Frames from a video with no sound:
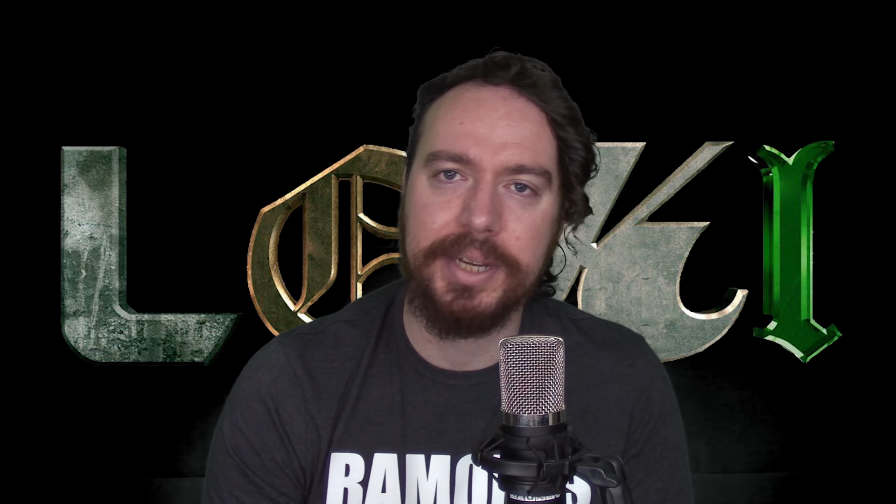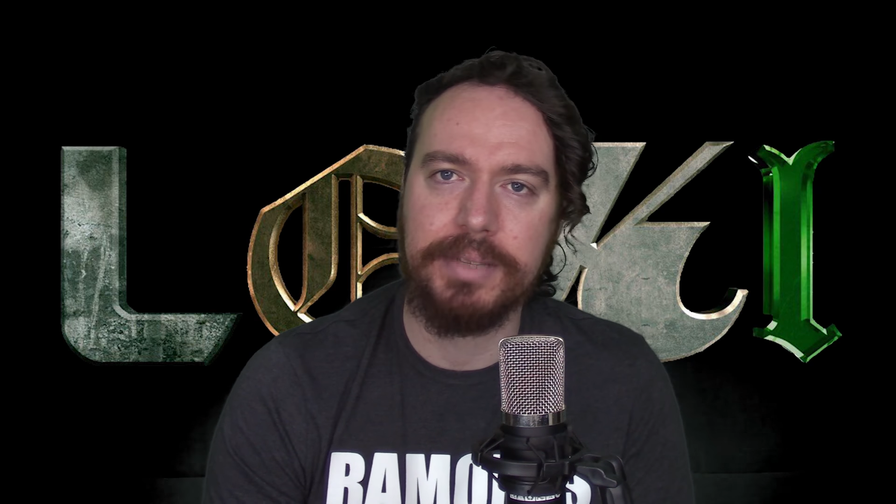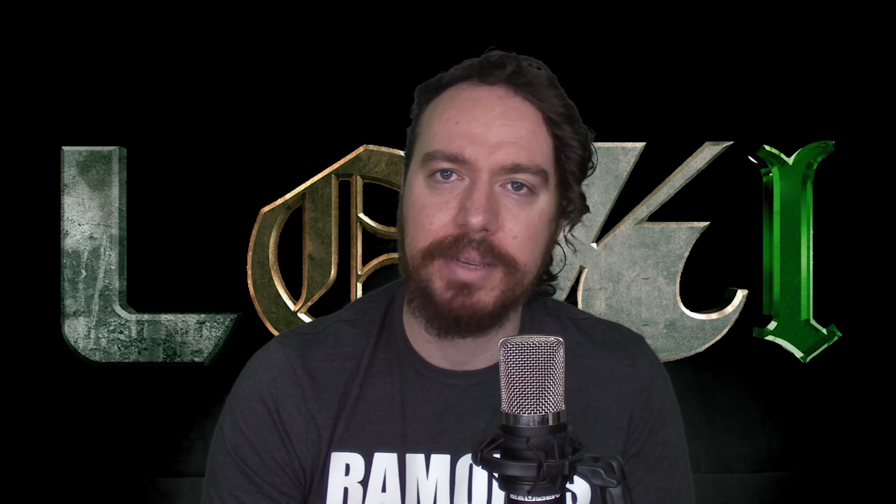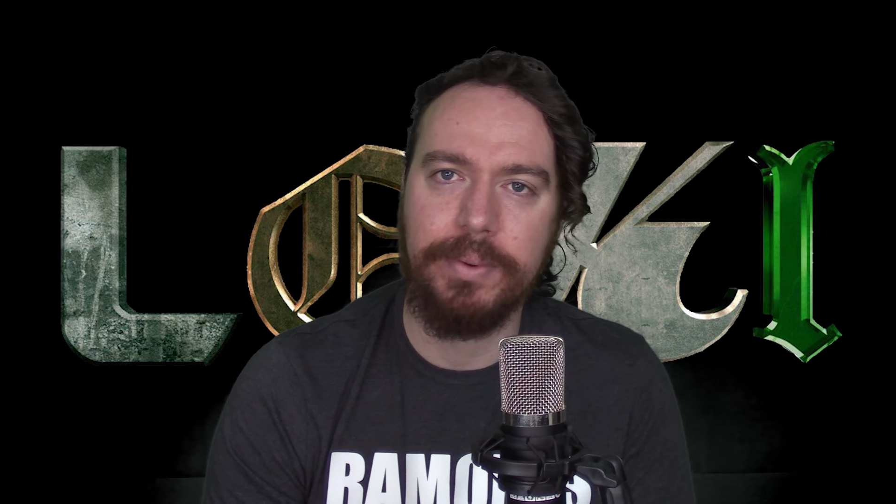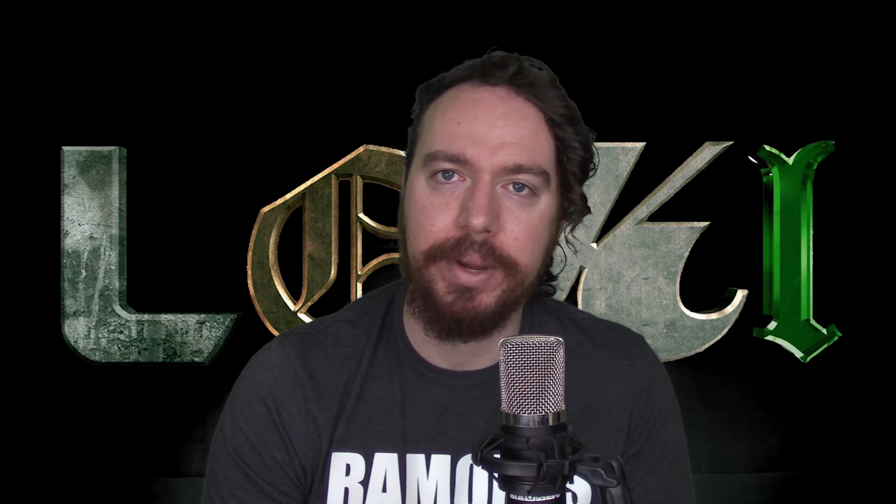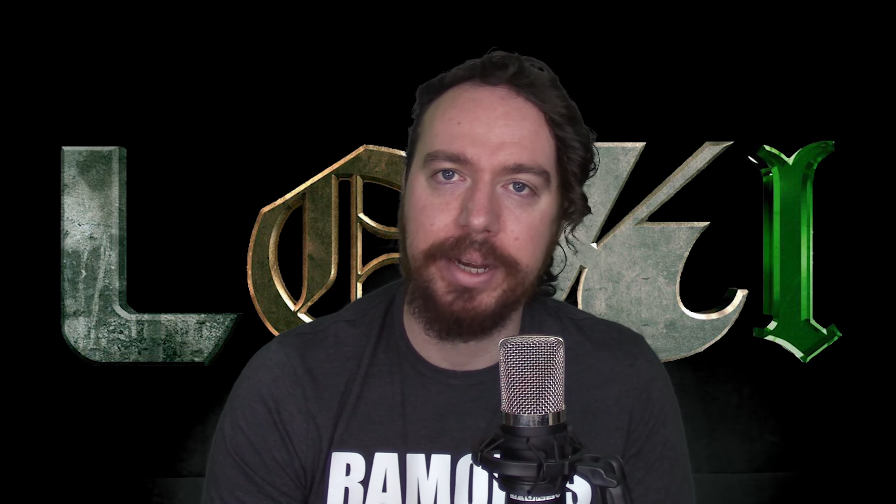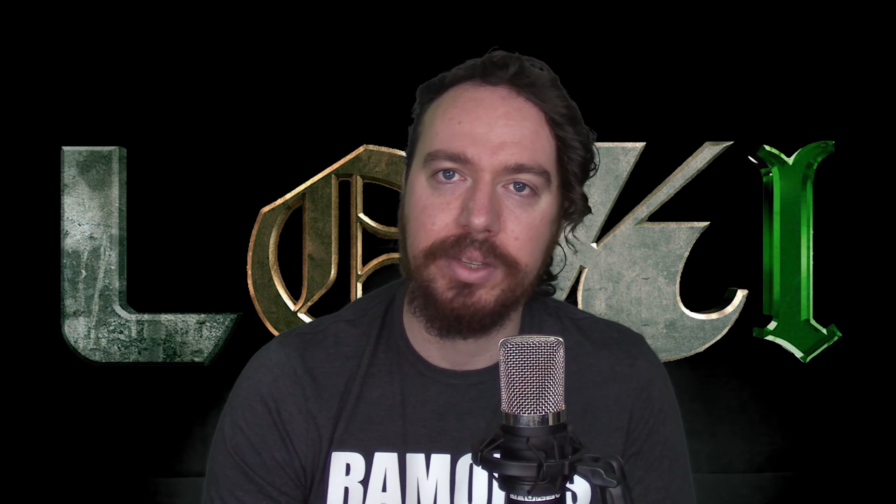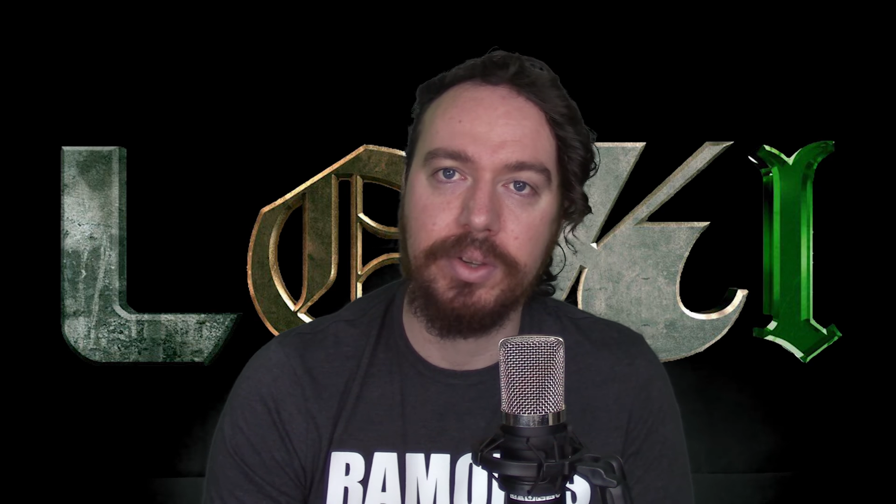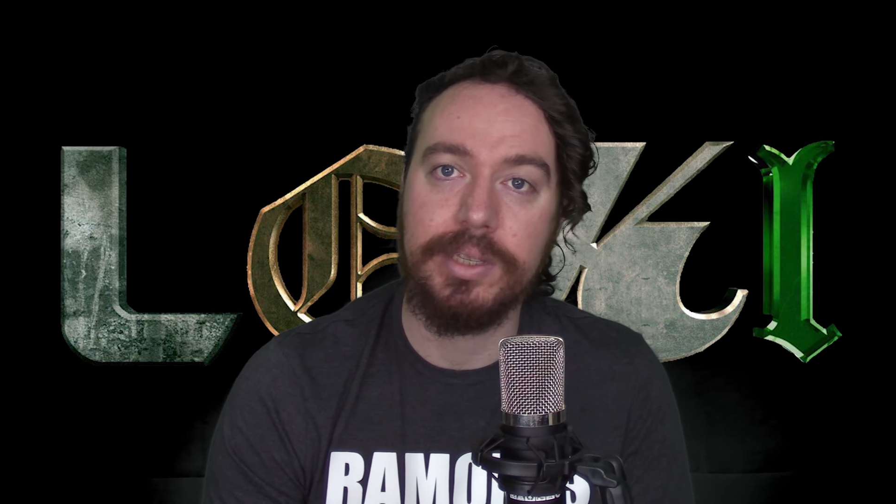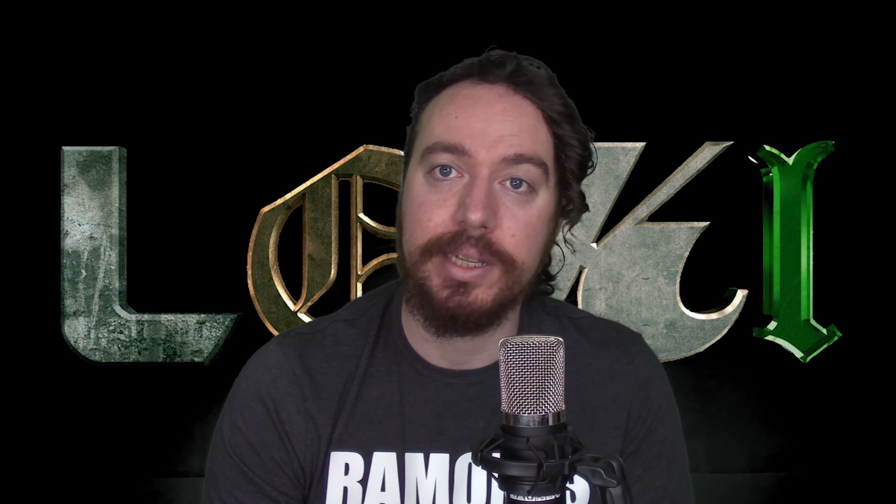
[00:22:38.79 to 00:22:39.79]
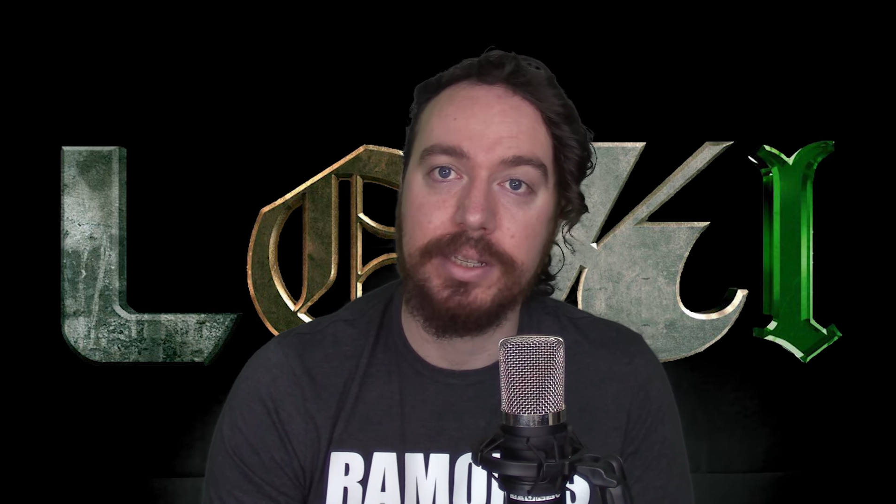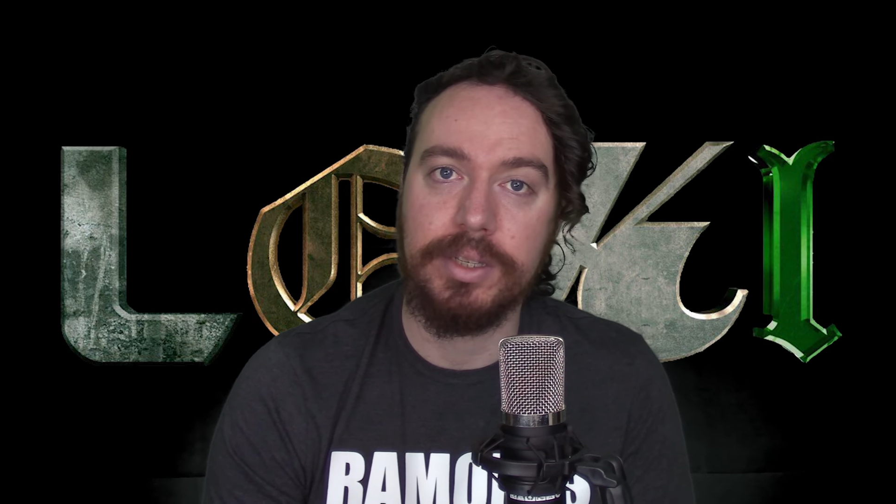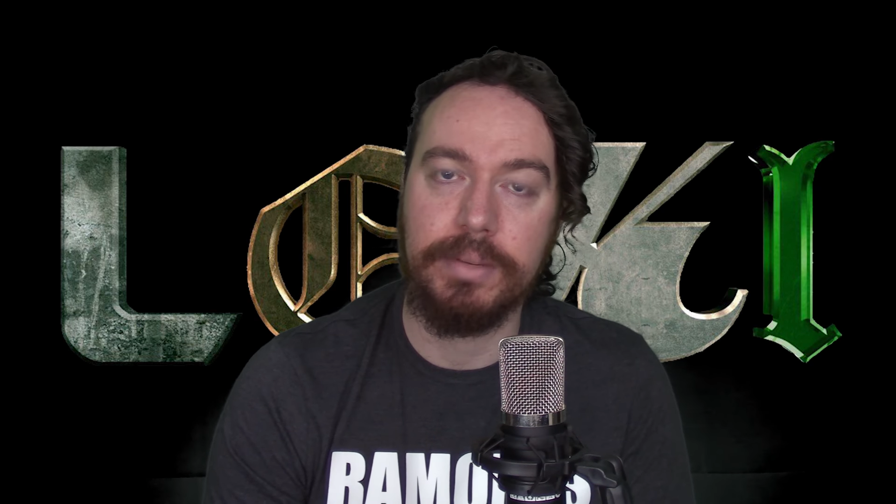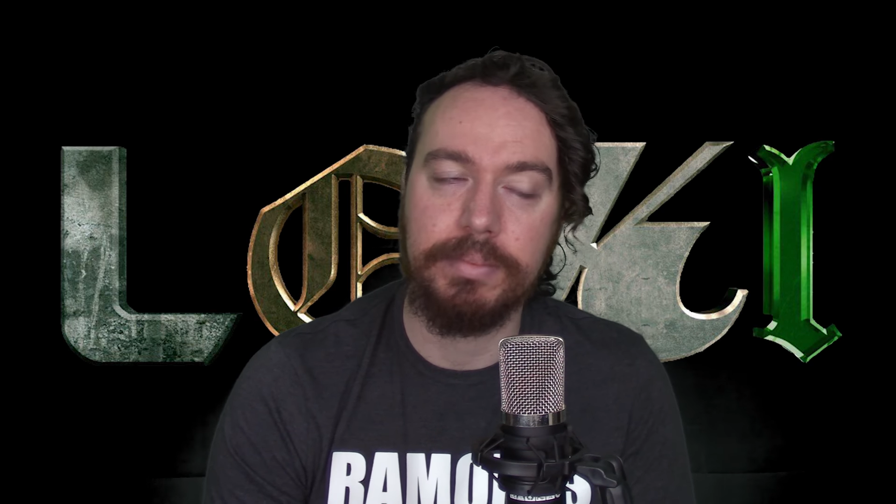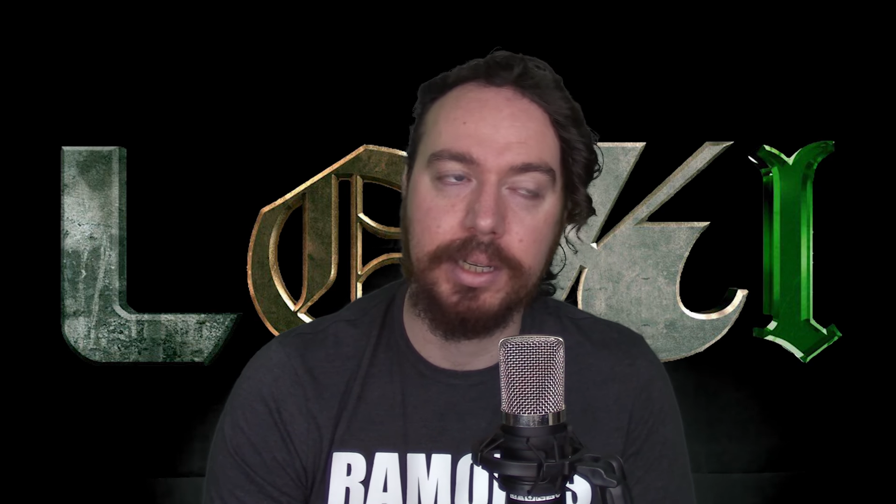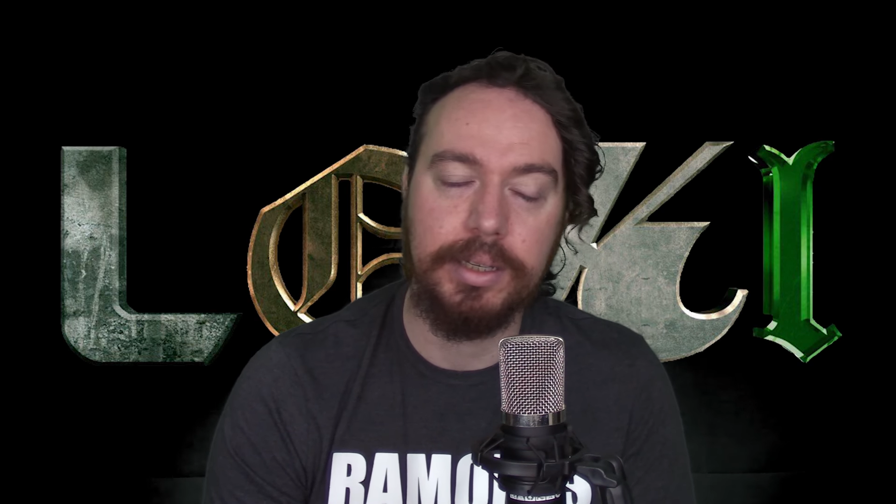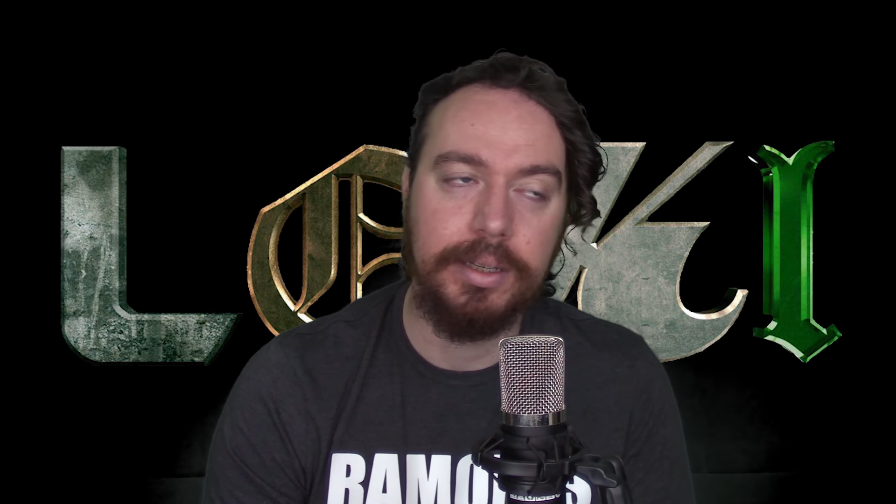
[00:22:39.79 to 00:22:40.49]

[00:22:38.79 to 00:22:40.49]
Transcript: next week when it does lead to something.